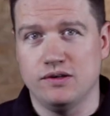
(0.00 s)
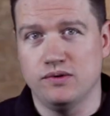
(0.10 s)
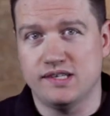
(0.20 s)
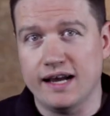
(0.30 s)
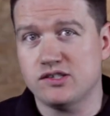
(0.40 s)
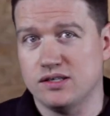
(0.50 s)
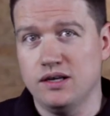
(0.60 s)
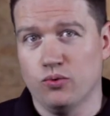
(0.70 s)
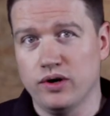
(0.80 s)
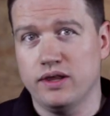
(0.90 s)
It was
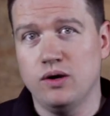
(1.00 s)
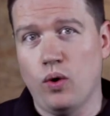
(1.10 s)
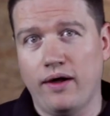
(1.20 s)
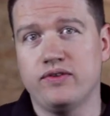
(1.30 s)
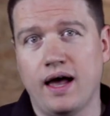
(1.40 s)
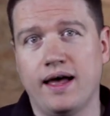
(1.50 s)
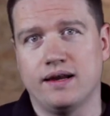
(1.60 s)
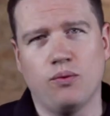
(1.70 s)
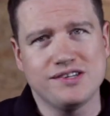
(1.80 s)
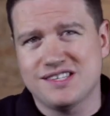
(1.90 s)
actually really well
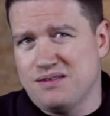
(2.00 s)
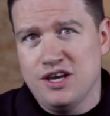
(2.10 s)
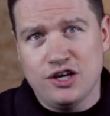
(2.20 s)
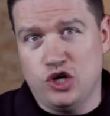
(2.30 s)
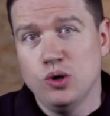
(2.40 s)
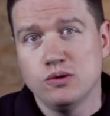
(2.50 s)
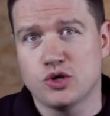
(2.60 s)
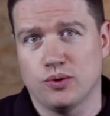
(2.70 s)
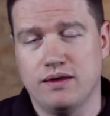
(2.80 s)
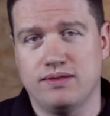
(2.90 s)
done. It wasn't
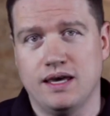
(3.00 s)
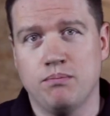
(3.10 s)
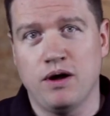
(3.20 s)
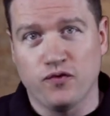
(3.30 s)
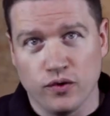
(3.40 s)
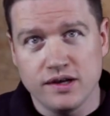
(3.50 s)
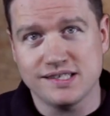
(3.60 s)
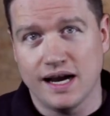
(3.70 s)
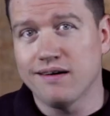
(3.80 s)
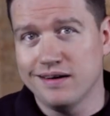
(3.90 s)
huge or anything, but for
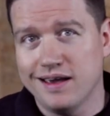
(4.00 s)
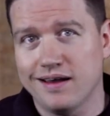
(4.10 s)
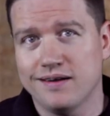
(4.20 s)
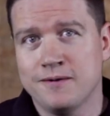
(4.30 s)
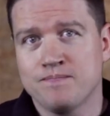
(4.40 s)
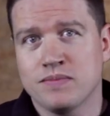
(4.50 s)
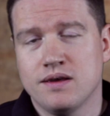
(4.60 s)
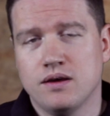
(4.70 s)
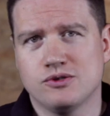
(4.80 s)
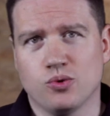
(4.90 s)
this area,
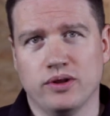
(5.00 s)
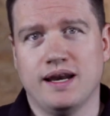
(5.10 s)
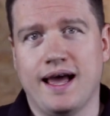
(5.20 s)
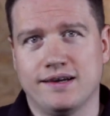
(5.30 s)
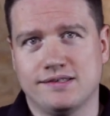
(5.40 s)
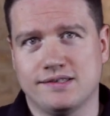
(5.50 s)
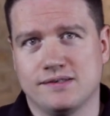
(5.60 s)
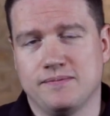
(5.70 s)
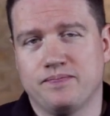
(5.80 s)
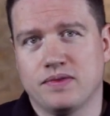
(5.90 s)
it was really
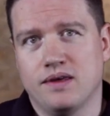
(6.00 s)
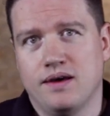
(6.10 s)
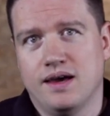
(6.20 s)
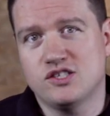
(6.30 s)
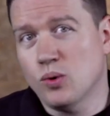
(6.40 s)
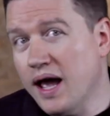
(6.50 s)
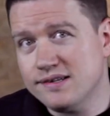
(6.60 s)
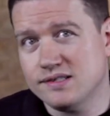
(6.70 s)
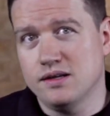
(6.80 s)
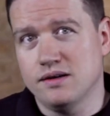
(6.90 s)
nice. And so I
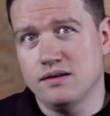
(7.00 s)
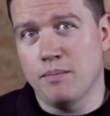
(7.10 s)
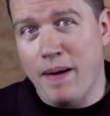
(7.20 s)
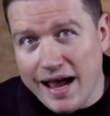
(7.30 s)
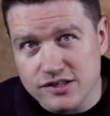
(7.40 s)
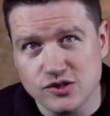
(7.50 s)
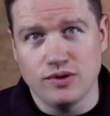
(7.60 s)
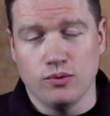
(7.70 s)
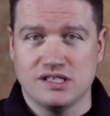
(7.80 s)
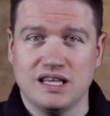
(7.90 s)
asked the
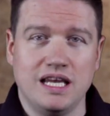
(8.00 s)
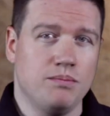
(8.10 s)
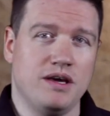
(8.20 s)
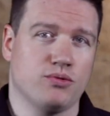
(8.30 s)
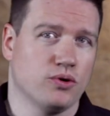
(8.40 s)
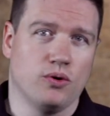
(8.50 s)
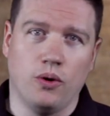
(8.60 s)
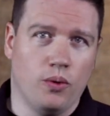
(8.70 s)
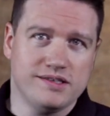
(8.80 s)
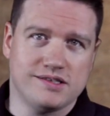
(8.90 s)
pastor that was leading me through,
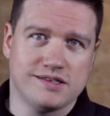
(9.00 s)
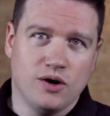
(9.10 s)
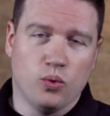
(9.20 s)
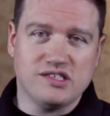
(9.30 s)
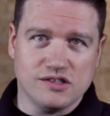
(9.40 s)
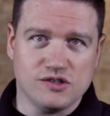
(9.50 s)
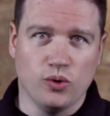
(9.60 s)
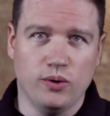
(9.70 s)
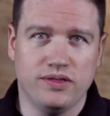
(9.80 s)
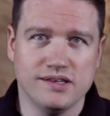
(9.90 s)
well, what's the
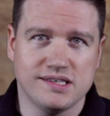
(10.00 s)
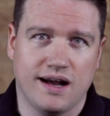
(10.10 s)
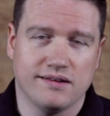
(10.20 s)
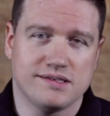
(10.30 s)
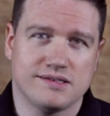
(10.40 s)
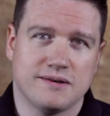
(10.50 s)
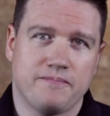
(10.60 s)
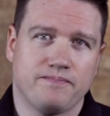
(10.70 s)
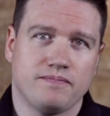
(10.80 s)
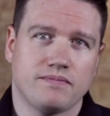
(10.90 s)
story with this house?
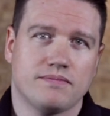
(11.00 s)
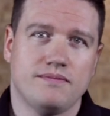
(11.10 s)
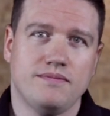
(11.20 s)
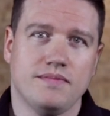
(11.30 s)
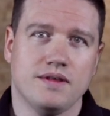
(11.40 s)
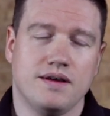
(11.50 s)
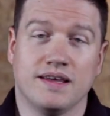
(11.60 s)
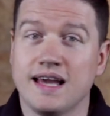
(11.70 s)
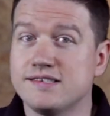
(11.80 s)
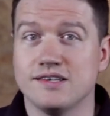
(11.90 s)

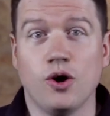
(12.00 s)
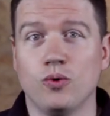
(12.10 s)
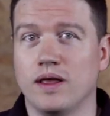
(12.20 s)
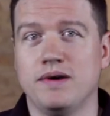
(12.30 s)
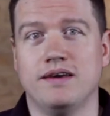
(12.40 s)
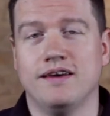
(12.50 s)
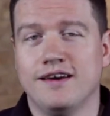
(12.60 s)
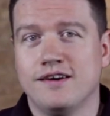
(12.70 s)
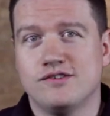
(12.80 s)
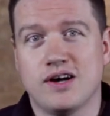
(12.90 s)
And the guy said, oh, let me
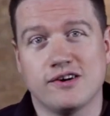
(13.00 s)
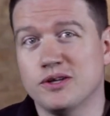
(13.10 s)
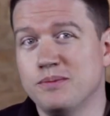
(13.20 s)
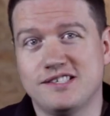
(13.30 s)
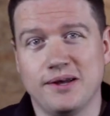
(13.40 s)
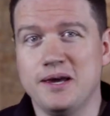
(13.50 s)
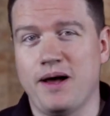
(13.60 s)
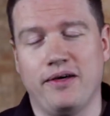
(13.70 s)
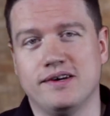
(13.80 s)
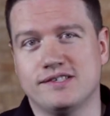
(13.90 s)
tell you
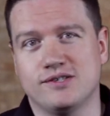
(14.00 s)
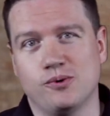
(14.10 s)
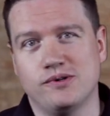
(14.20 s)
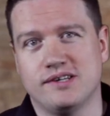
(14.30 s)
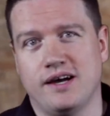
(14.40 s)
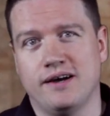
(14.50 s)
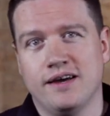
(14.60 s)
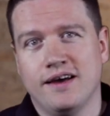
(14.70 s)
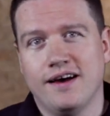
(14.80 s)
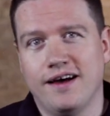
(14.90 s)
about this. There was
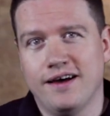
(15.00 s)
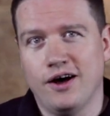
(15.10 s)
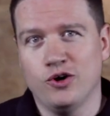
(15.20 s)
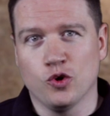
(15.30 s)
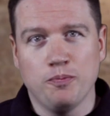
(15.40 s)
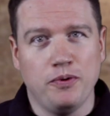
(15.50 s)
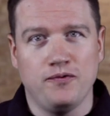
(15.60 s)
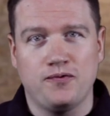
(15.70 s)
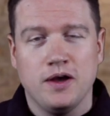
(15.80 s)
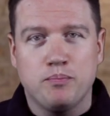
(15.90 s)
a group
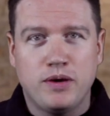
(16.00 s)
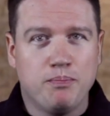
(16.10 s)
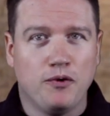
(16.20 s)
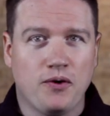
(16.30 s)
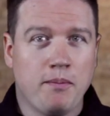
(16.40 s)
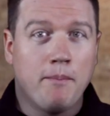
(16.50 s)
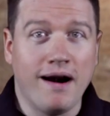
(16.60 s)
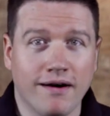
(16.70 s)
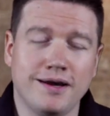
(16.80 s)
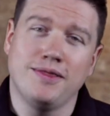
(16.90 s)
of people from
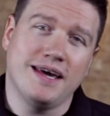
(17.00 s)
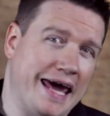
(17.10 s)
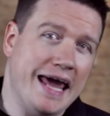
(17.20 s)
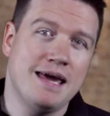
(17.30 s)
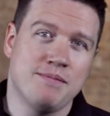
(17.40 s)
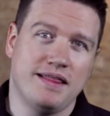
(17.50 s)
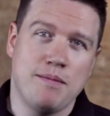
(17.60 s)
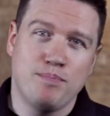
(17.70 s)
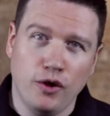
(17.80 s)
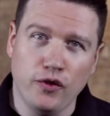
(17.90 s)
America that came, and
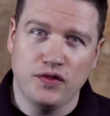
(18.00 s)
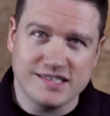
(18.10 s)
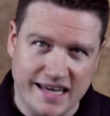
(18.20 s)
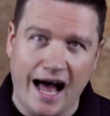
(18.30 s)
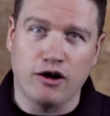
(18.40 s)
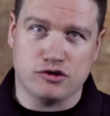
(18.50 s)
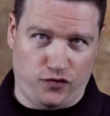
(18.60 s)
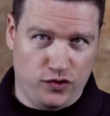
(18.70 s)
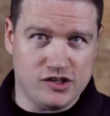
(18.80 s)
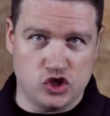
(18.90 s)
they built this house
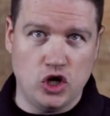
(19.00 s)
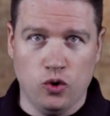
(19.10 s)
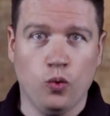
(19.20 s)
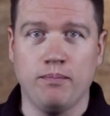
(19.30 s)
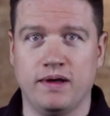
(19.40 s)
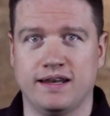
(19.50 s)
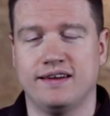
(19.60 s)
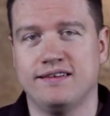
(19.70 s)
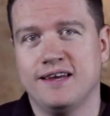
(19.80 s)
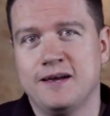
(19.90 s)
for this young
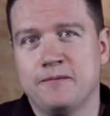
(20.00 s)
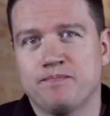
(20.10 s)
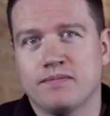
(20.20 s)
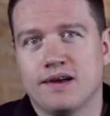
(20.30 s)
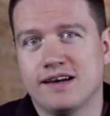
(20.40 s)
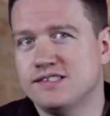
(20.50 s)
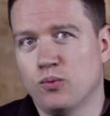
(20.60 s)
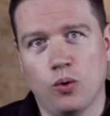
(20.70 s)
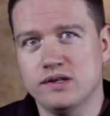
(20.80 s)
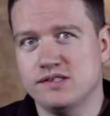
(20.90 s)
woman. And I
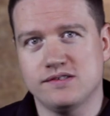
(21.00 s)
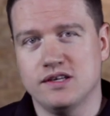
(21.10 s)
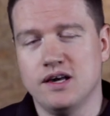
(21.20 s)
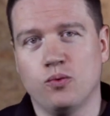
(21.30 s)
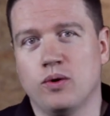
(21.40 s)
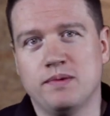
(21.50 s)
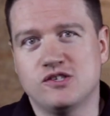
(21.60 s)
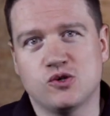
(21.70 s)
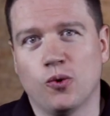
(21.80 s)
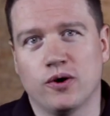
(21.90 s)
said, well, what's the young
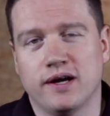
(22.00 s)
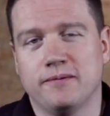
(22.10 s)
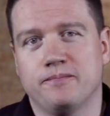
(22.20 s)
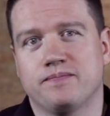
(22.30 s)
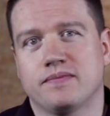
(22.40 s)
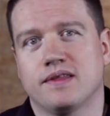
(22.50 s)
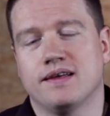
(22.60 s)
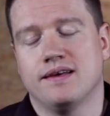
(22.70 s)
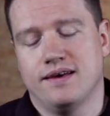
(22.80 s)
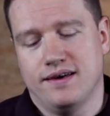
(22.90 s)
woman's story?
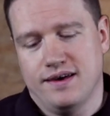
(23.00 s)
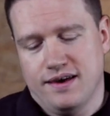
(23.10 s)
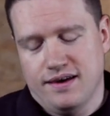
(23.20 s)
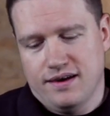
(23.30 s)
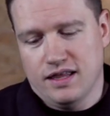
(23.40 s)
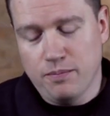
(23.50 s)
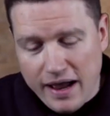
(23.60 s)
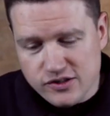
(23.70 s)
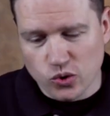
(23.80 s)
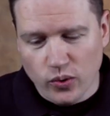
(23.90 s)
And the
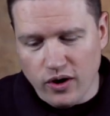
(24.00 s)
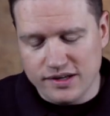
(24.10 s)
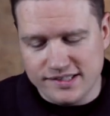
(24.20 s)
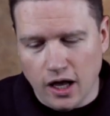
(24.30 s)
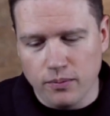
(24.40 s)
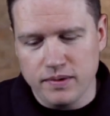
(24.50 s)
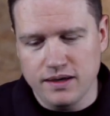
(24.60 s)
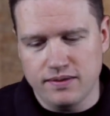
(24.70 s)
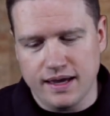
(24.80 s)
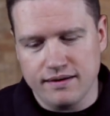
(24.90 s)
pastor went on to tell
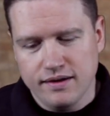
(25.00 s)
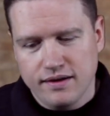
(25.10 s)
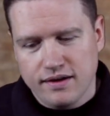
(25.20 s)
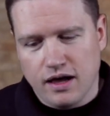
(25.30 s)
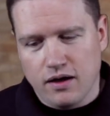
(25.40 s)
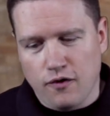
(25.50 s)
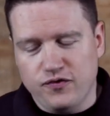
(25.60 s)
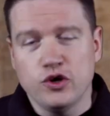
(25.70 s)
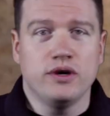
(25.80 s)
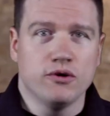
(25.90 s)
me that a
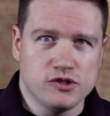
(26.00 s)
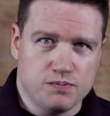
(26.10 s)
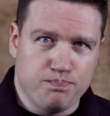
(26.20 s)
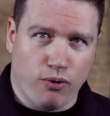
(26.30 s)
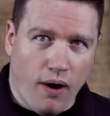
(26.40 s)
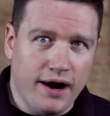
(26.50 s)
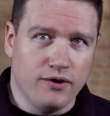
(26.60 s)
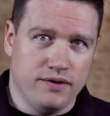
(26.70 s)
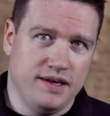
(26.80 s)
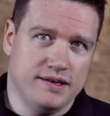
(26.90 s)
few years
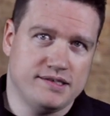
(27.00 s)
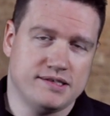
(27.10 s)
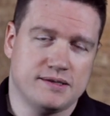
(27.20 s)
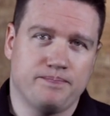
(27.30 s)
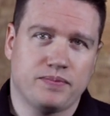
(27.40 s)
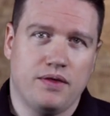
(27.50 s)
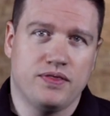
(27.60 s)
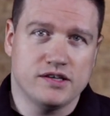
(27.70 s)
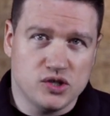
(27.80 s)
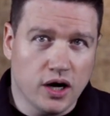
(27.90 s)
prior to this,
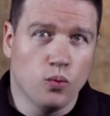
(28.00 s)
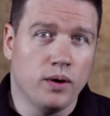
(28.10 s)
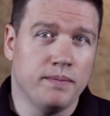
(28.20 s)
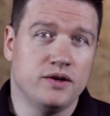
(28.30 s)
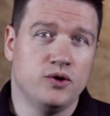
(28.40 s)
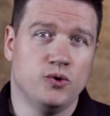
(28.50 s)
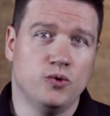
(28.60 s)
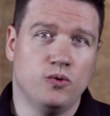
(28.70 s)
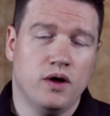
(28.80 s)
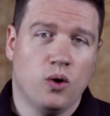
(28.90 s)
this young woman
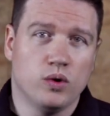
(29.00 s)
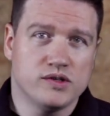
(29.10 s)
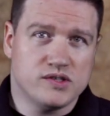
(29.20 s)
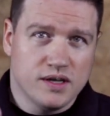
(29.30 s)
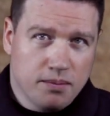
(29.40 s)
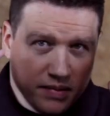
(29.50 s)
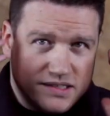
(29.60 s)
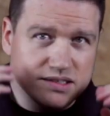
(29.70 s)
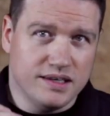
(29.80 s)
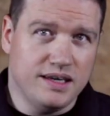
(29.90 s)
who was
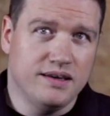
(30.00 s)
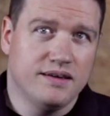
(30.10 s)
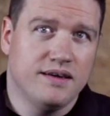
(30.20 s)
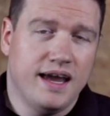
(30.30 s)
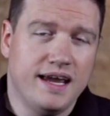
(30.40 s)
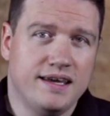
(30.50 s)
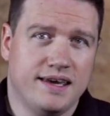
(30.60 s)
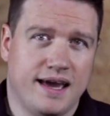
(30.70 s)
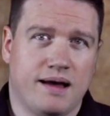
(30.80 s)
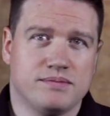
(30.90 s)
mentally
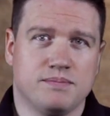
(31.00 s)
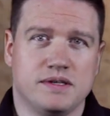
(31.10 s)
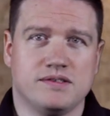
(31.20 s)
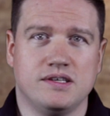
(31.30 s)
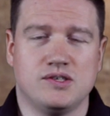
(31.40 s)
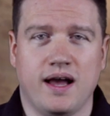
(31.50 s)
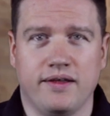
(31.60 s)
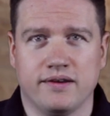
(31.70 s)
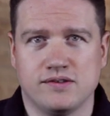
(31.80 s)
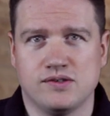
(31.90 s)
handicapped, mentally
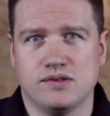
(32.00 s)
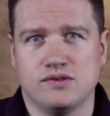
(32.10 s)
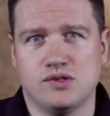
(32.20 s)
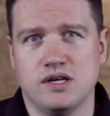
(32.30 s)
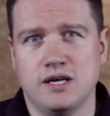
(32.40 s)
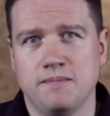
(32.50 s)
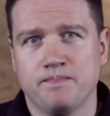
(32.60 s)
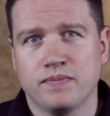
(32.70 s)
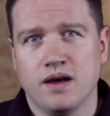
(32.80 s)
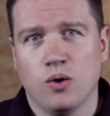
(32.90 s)
challenged, she
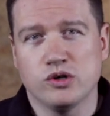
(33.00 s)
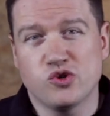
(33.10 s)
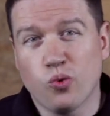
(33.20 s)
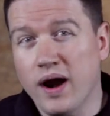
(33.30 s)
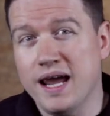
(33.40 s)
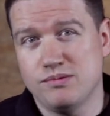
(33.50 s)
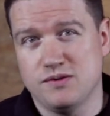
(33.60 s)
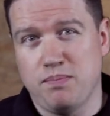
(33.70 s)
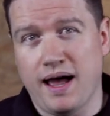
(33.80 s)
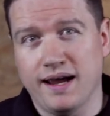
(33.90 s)
was
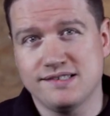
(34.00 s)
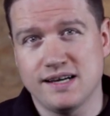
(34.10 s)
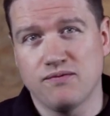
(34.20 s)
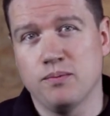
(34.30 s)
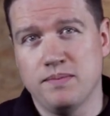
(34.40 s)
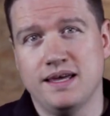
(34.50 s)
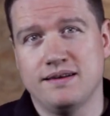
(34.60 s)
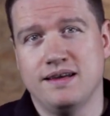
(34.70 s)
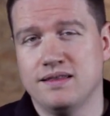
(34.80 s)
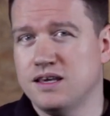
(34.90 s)
raped by several
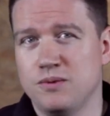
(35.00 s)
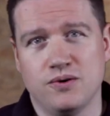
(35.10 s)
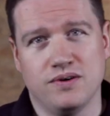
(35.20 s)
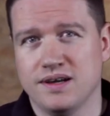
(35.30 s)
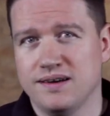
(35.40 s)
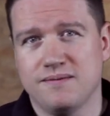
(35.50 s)
men in the community.